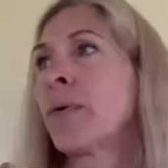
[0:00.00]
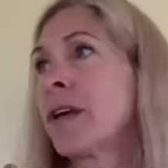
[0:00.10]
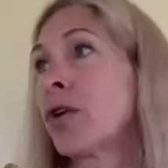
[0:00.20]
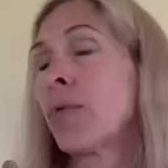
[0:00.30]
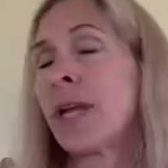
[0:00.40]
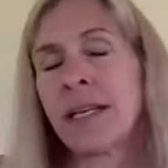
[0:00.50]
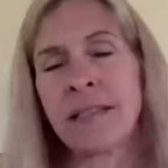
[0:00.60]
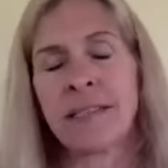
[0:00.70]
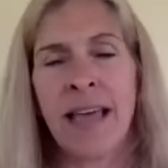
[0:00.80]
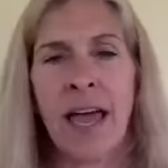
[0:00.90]
and with
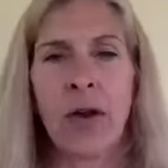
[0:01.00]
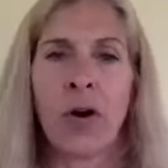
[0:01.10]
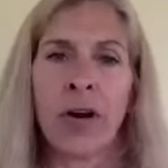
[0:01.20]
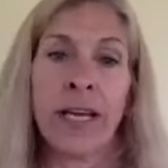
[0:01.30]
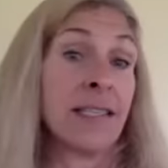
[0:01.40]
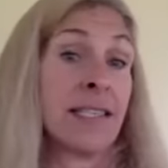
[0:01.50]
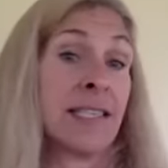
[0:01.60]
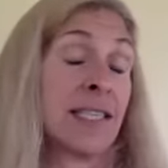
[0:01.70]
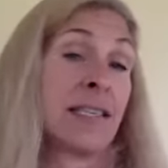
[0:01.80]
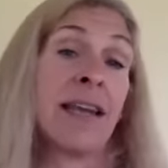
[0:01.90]
ingredients that are in
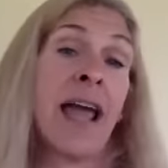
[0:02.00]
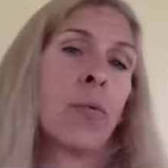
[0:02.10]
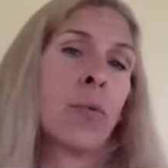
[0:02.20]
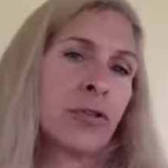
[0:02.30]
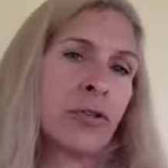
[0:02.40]
season now,